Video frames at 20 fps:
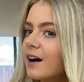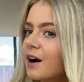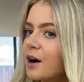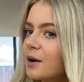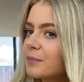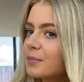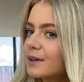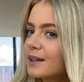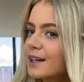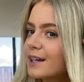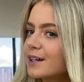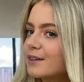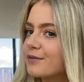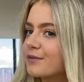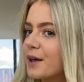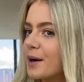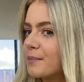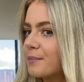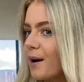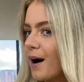can't believe
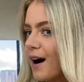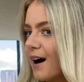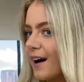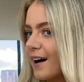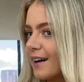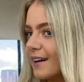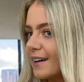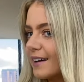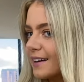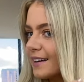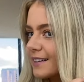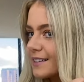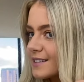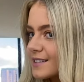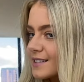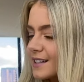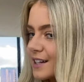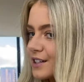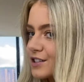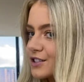that my
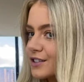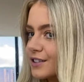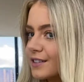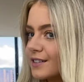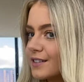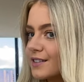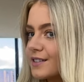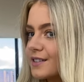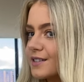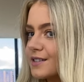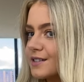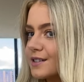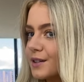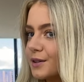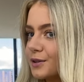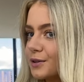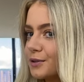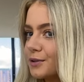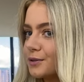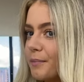extensions
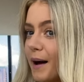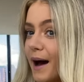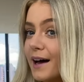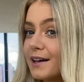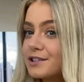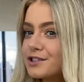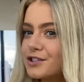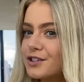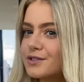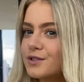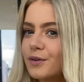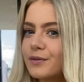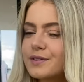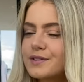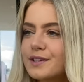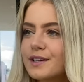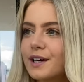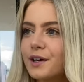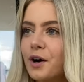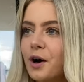still match, because obviously I